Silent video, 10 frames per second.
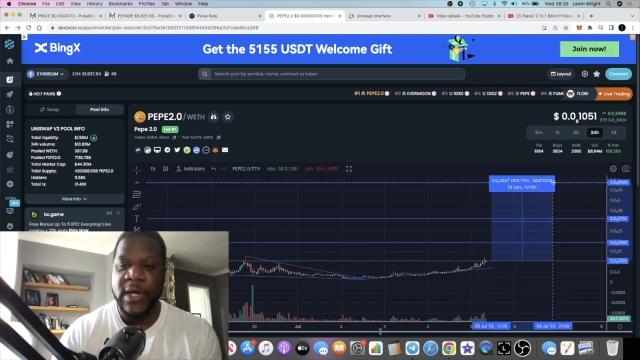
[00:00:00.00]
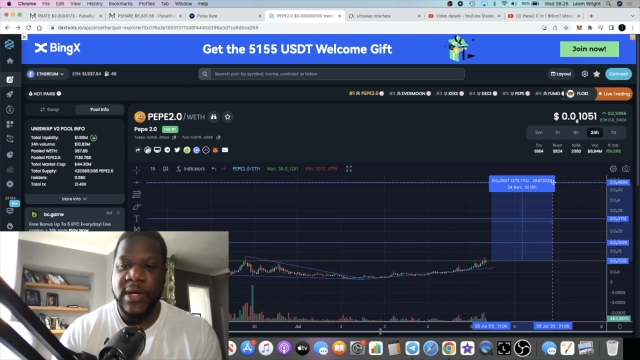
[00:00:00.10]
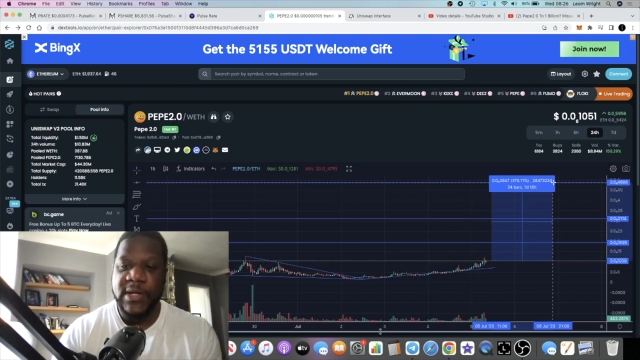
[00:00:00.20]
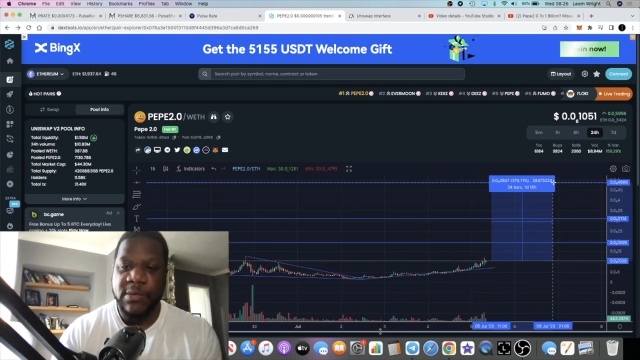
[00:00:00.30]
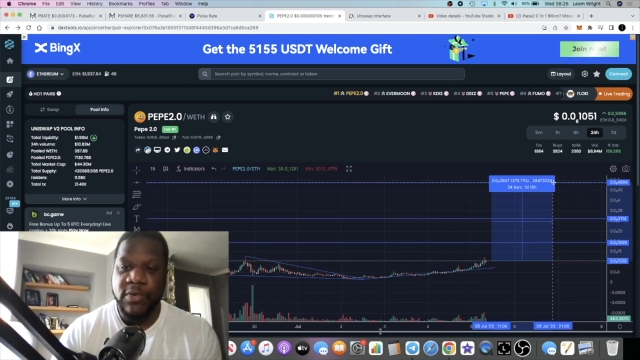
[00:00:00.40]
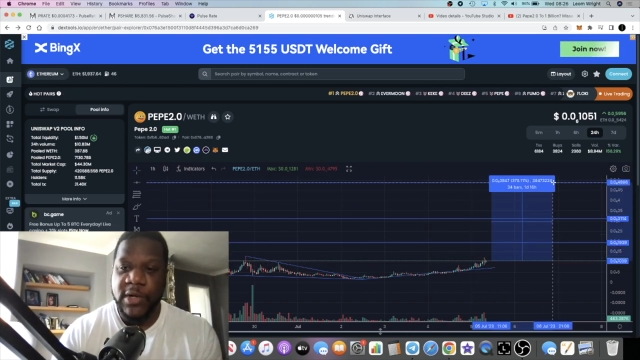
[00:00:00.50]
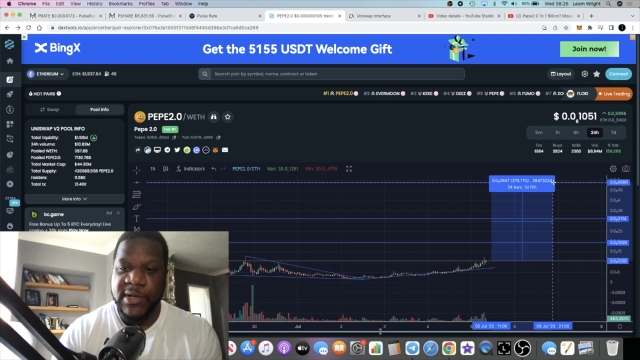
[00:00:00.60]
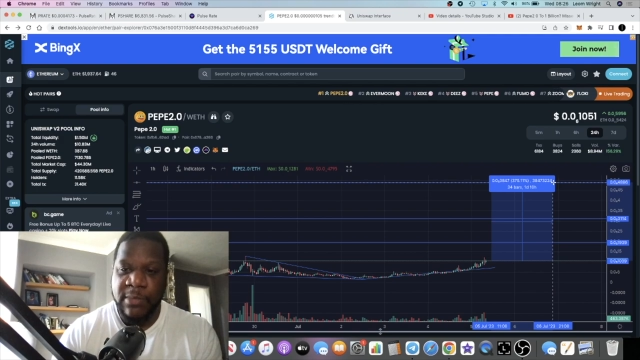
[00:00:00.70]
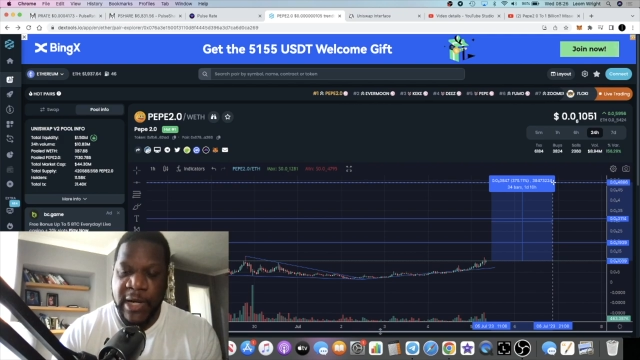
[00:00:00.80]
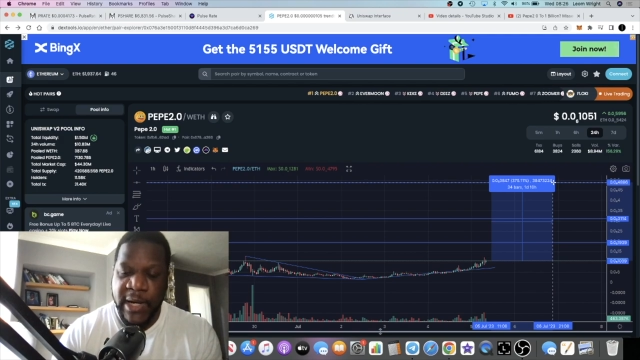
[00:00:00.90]
It's
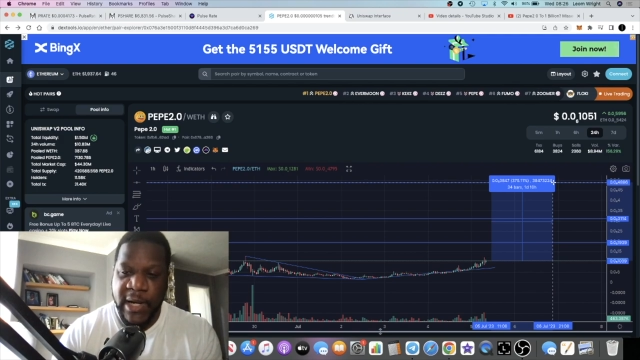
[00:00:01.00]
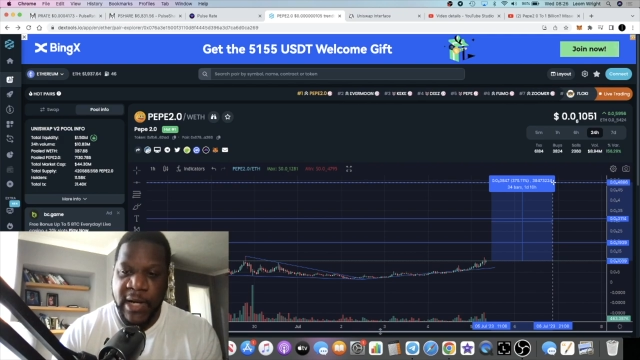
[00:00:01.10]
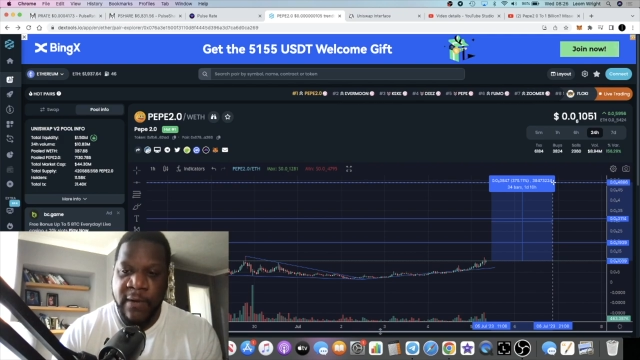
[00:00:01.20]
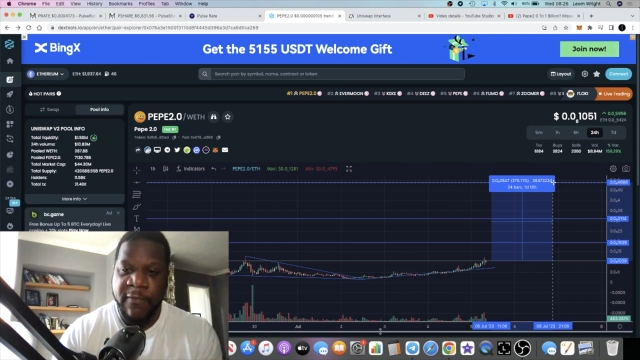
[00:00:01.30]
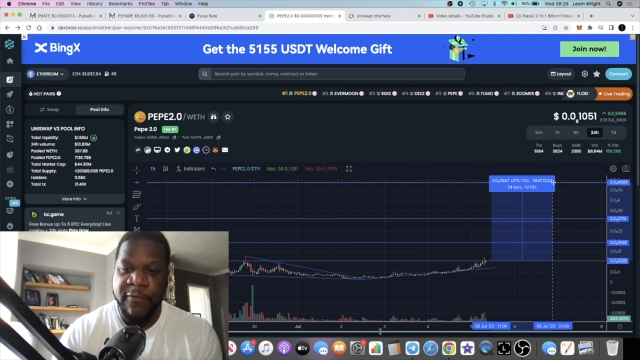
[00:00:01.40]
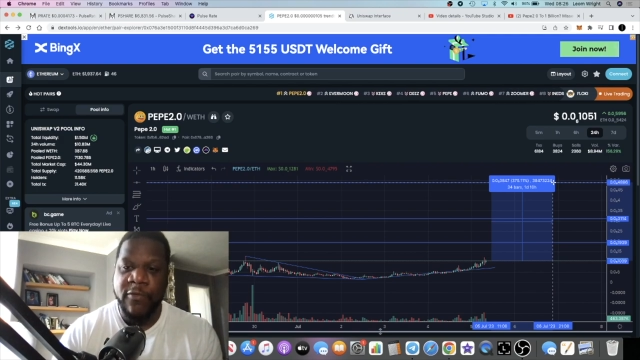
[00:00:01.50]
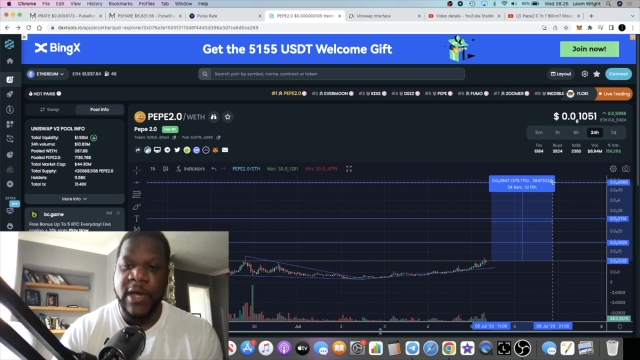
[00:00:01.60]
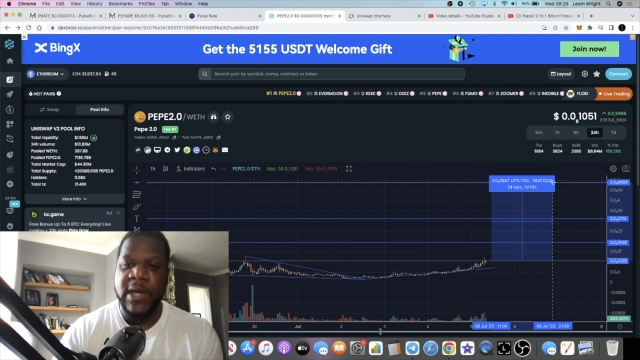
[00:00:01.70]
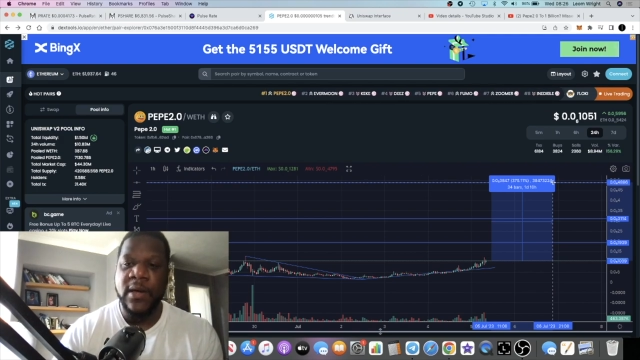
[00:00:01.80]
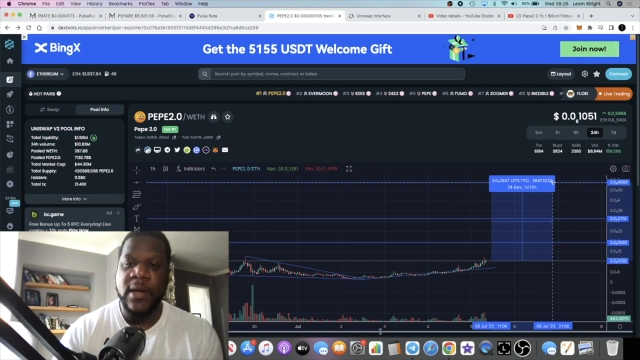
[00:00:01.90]
approximately another
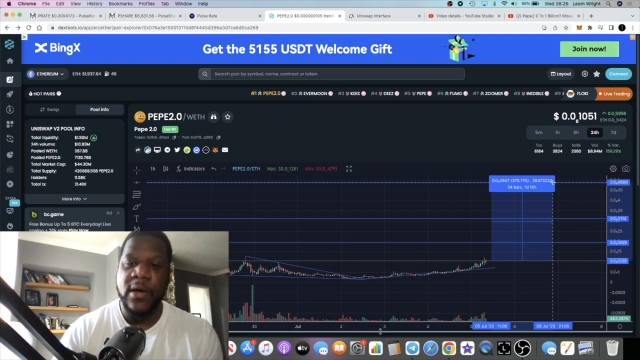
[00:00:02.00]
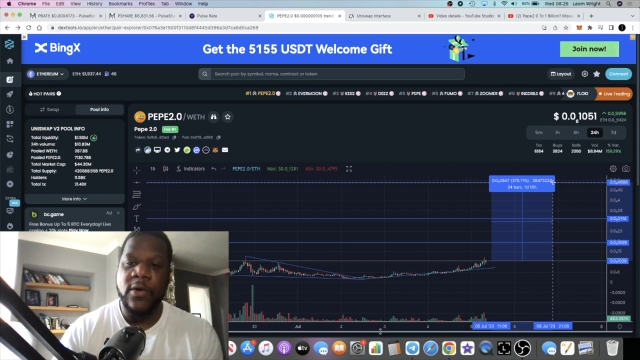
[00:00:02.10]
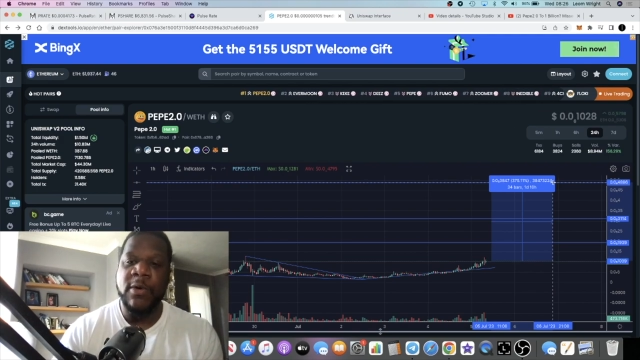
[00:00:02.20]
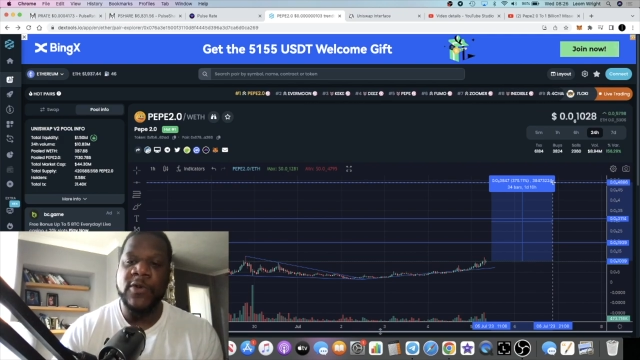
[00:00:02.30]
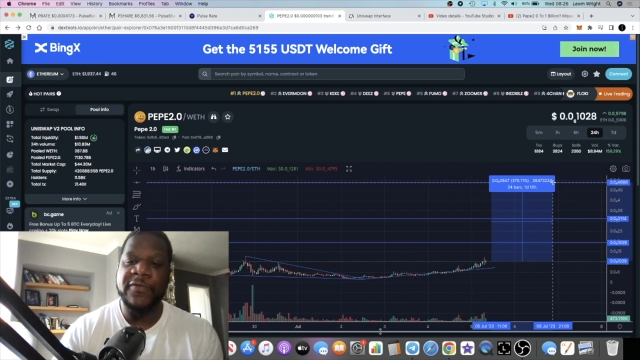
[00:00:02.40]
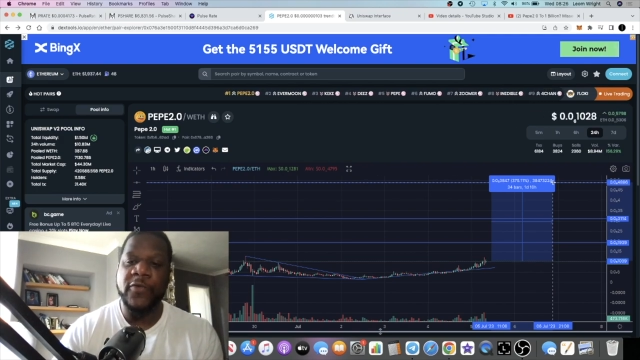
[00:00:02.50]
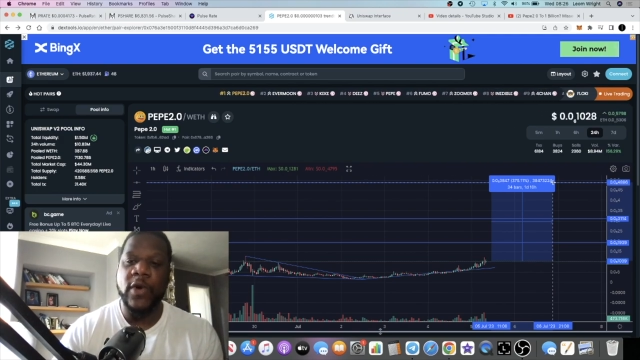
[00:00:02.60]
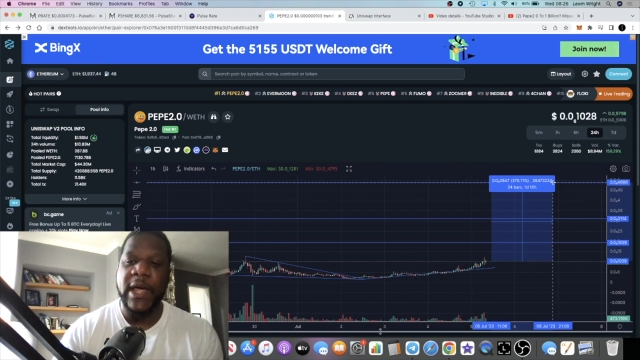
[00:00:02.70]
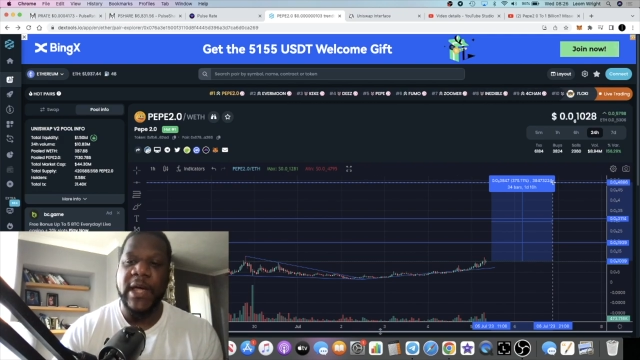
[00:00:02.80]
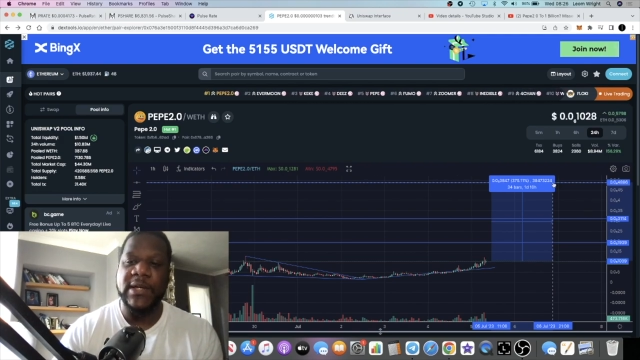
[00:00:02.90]
3, almost
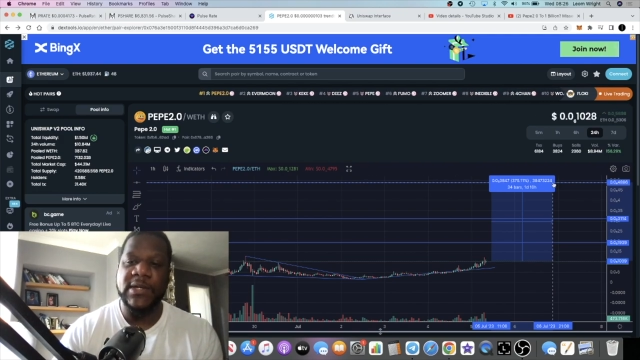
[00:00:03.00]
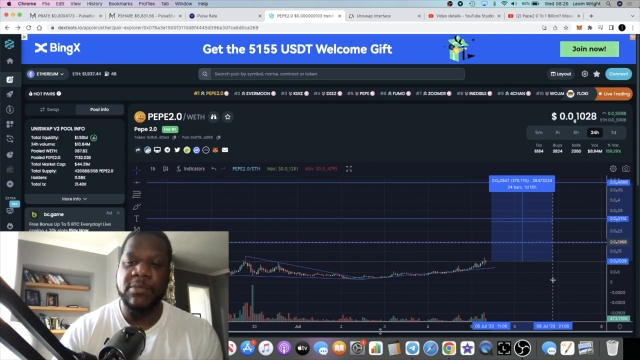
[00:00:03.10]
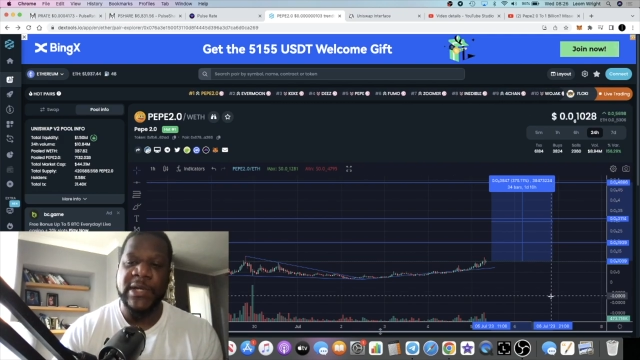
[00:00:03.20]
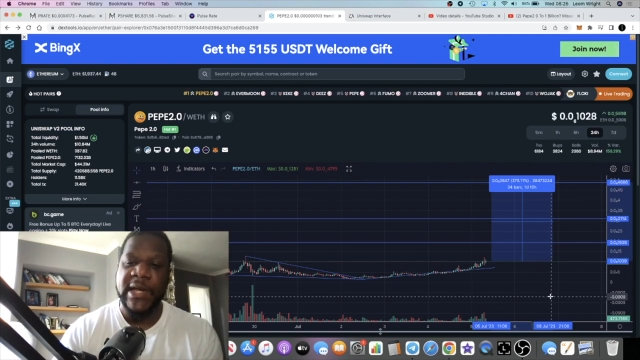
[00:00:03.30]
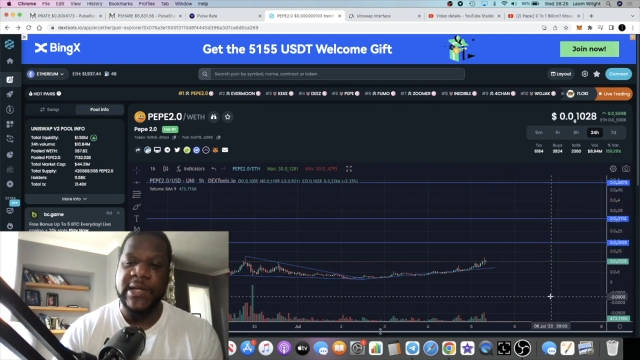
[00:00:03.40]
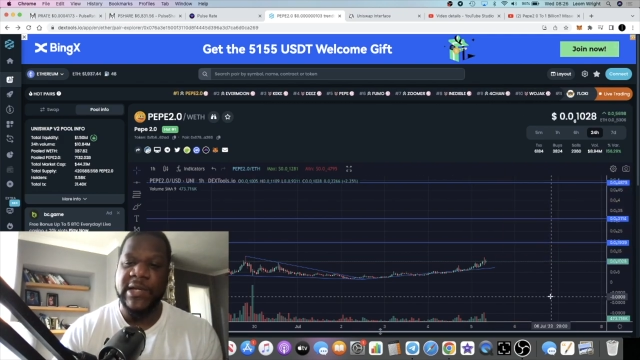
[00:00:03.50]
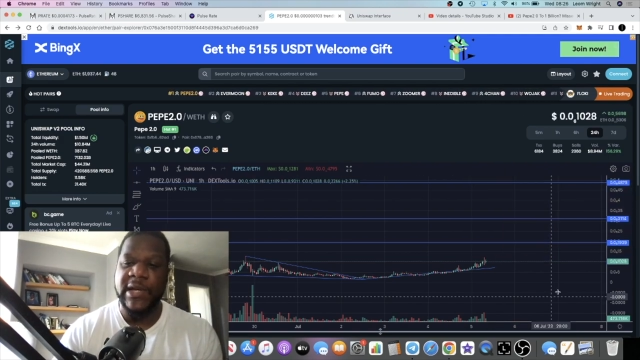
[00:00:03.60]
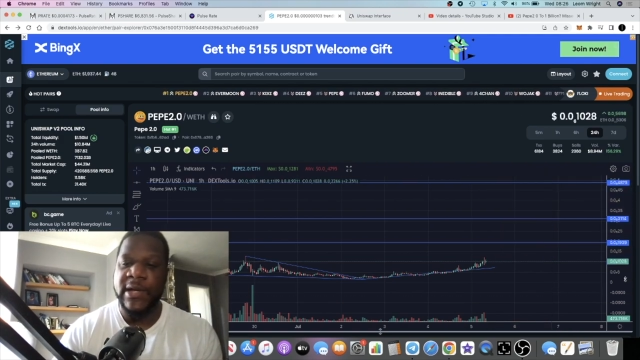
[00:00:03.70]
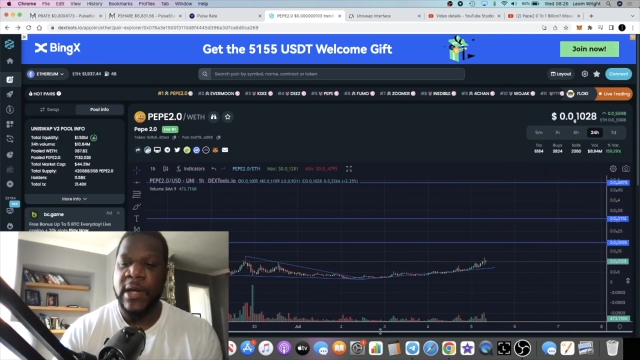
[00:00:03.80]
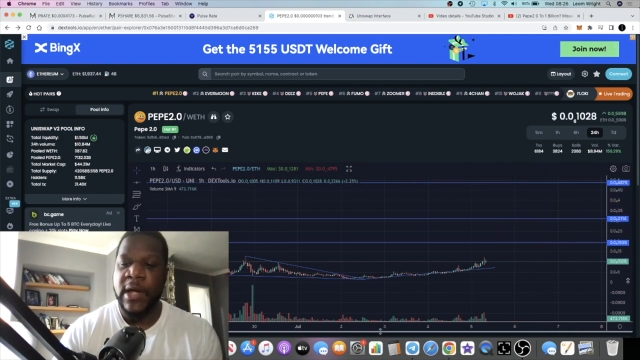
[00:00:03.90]
4x potentially.